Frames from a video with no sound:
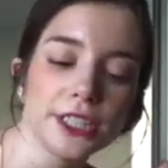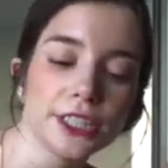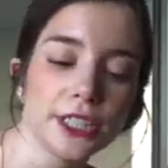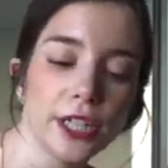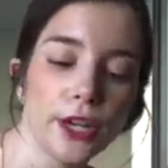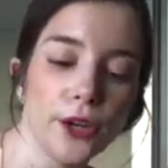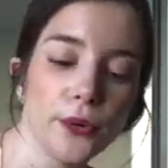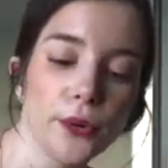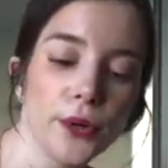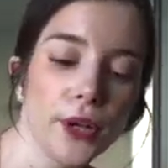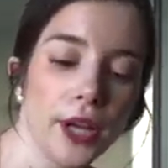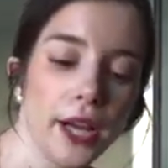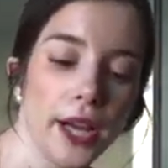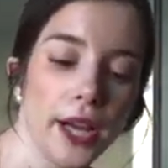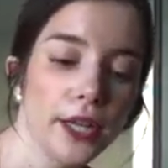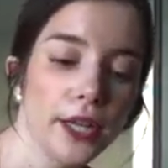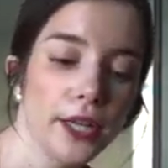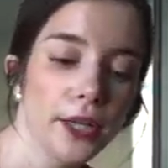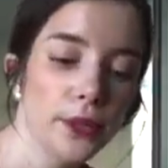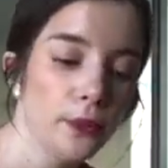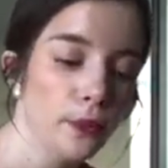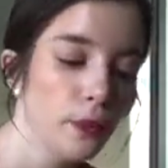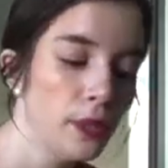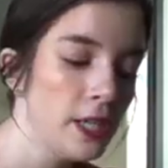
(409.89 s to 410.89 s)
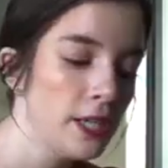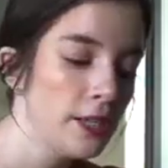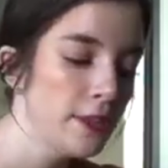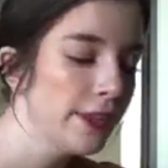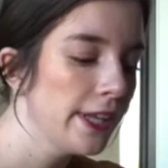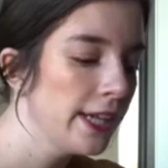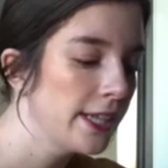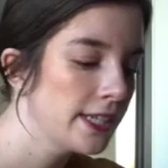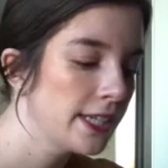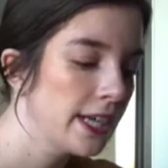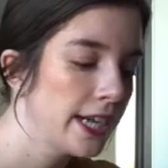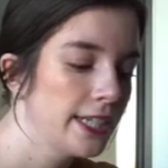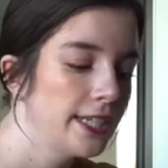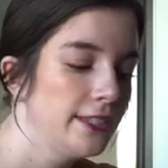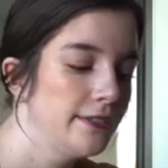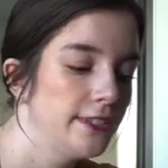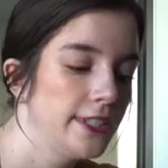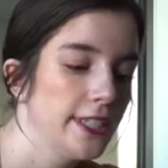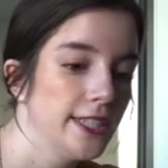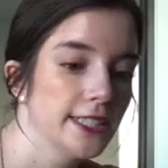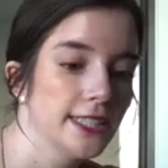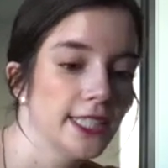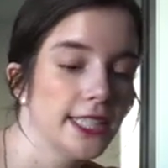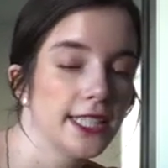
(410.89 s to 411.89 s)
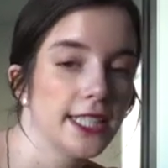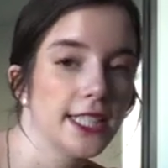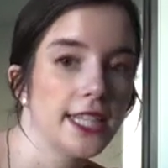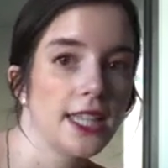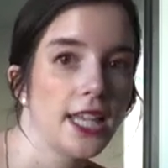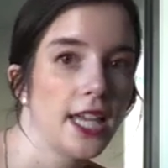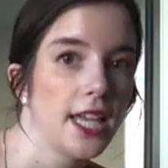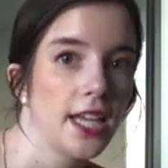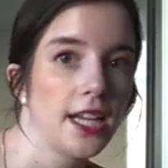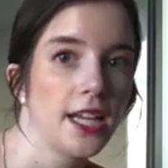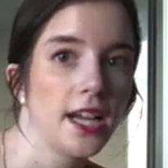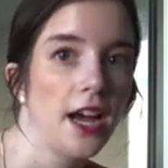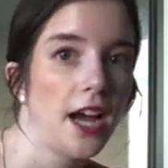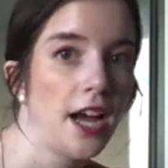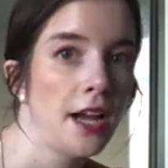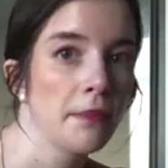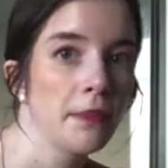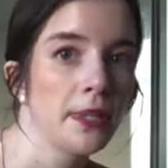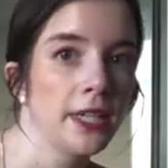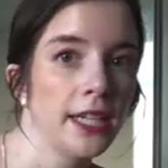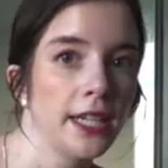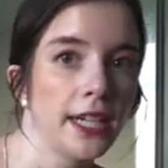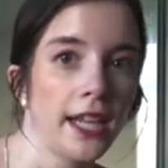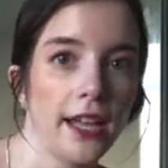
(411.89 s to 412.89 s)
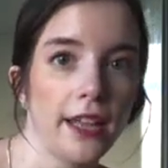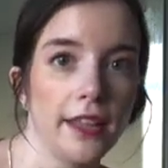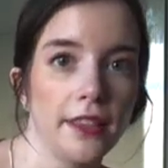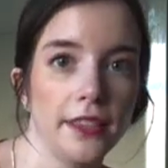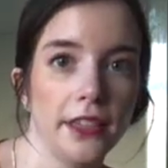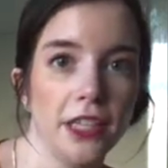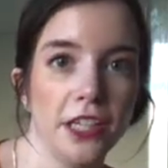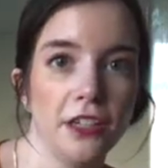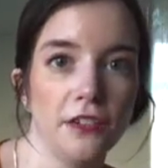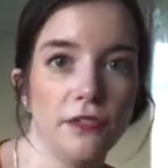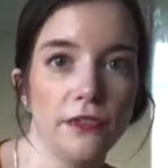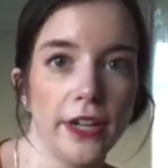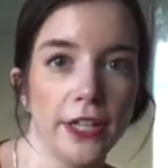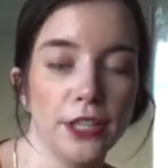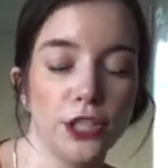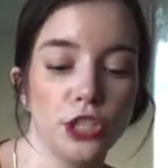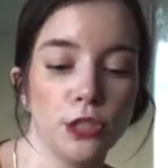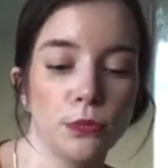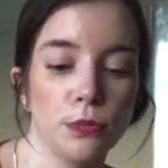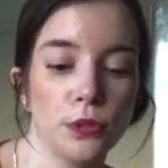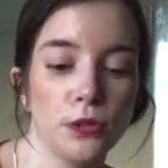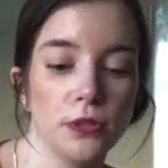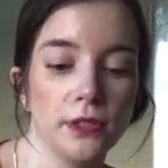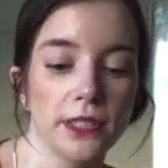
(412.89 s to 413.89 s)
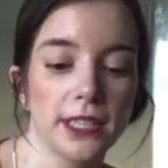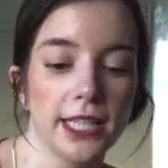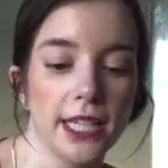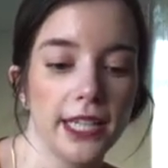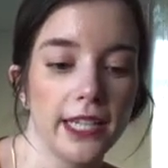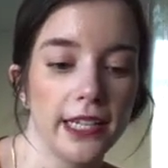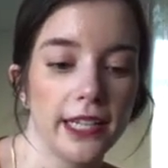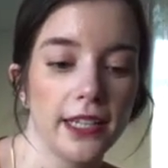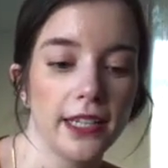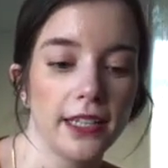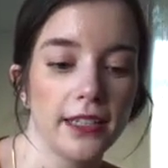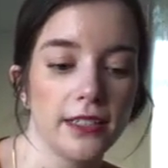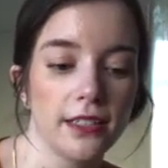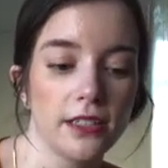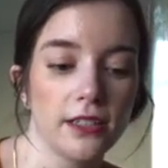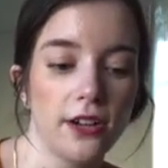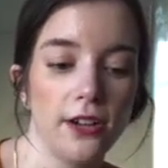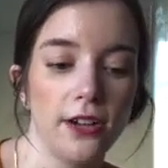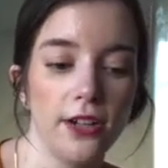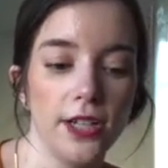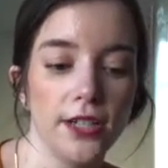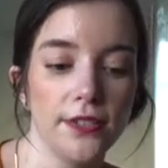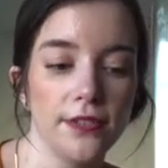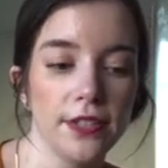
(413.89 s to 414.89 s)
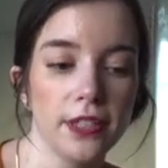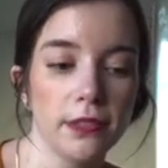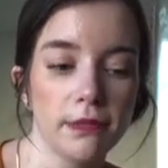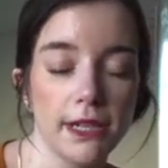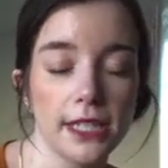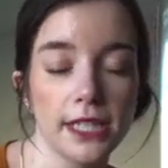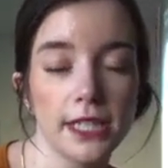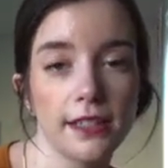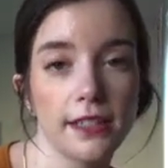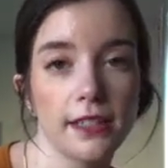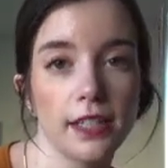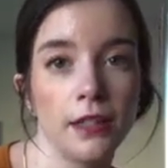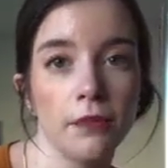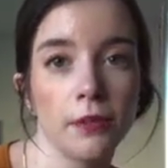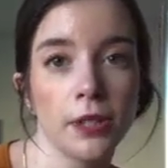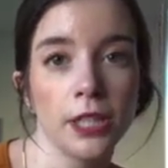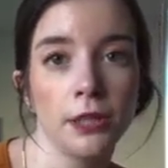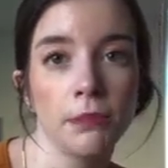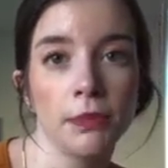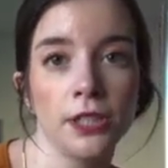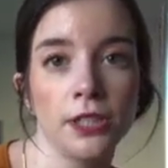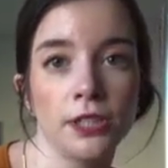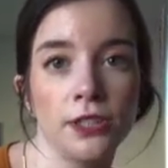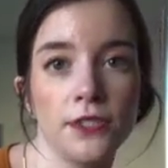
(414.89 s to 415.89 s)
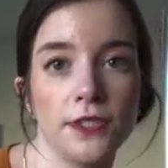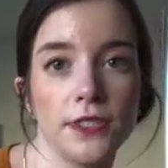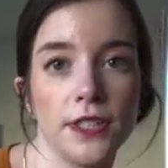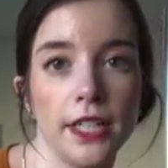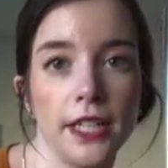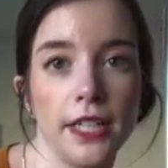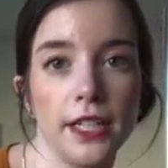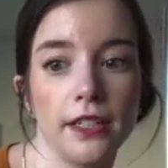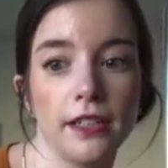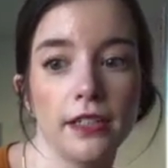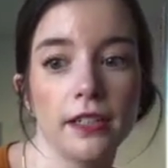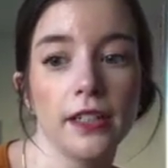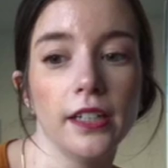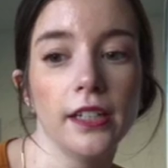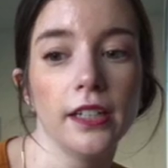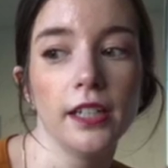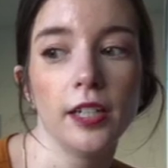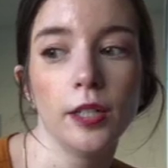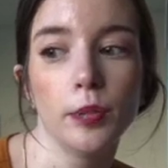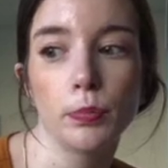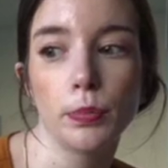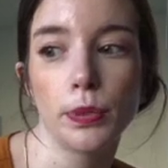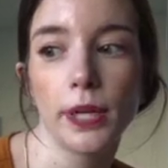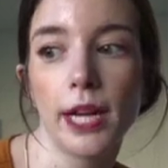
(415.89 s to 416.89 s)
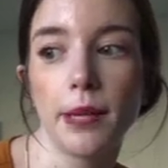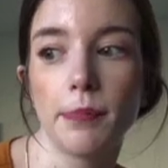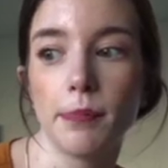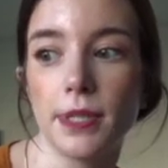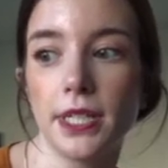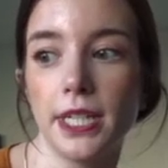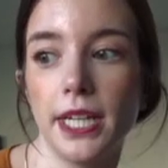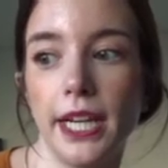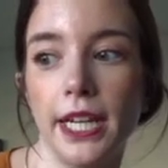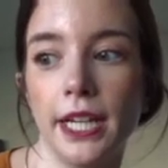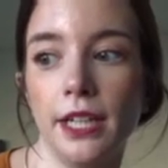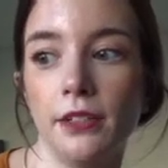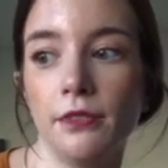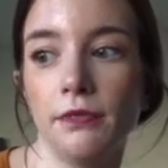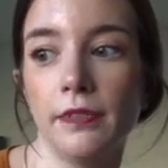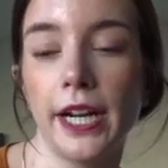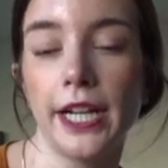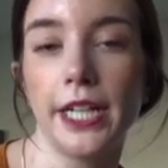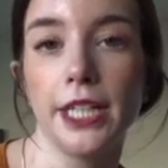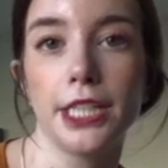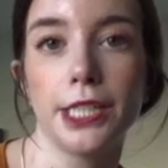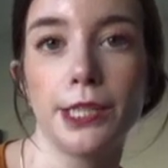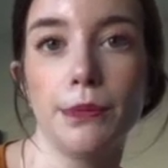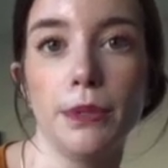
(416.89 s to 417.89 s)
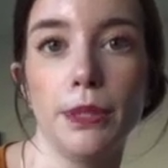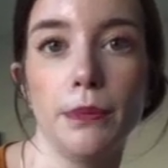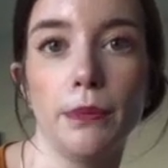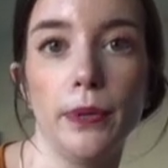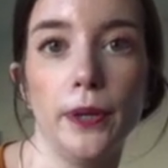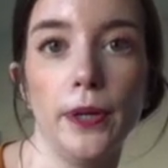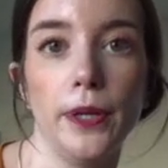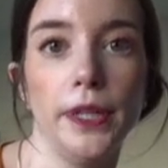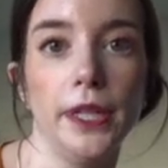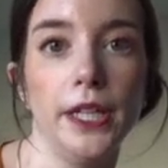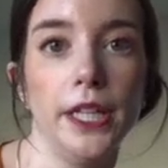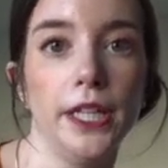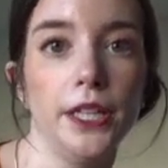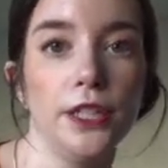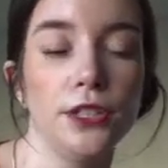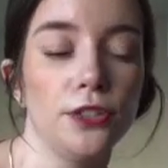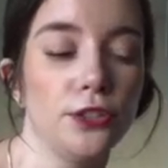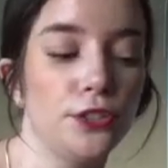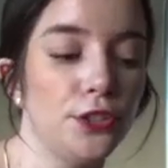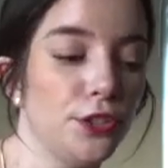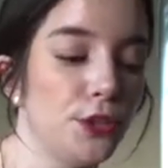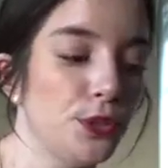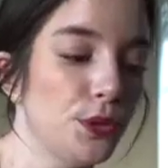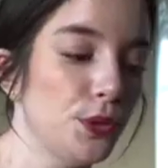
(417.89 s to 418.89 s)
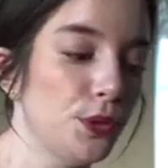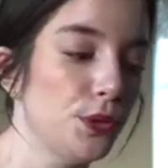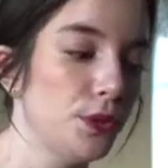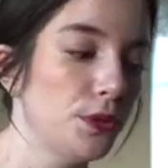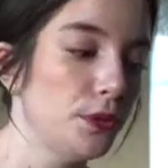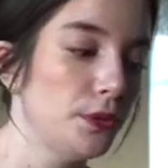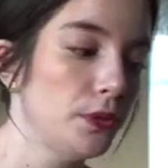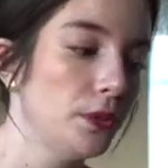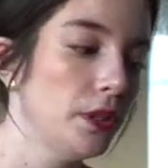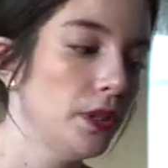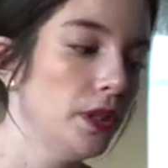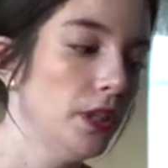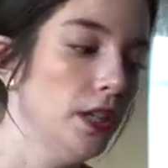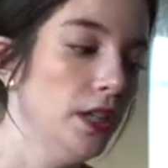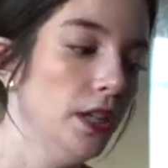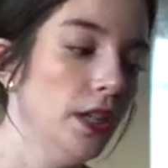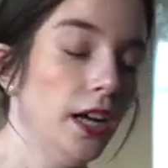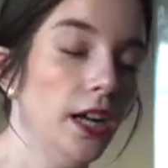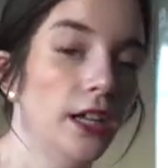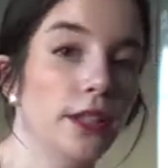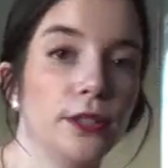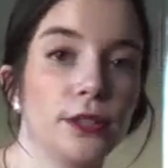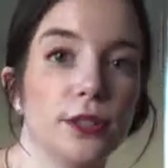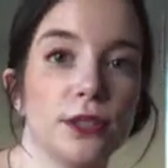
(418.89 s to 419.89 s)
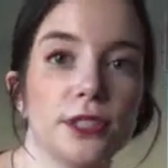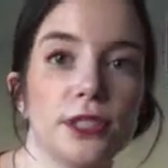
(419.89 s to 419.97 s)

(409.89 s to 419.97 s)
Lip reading: So while that kind of does its thing, I'm gonna get the vegetables and all the spices that I'm gonna be using prepped and ready to be put into a little